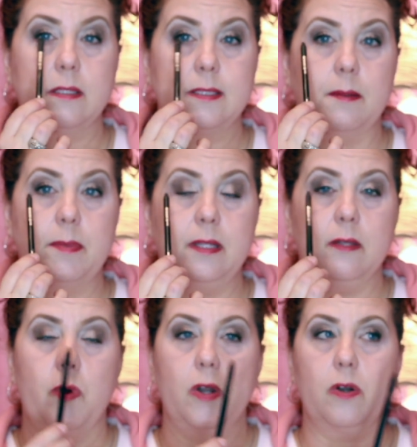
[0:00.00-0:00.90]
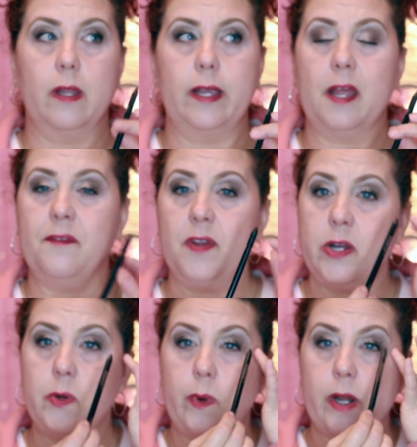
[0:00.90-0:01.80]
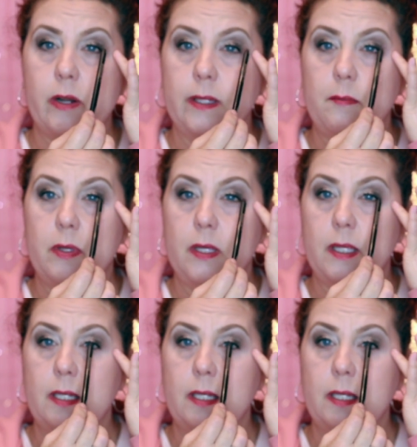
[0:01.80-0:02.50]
It's up in the waterline. I very rarely put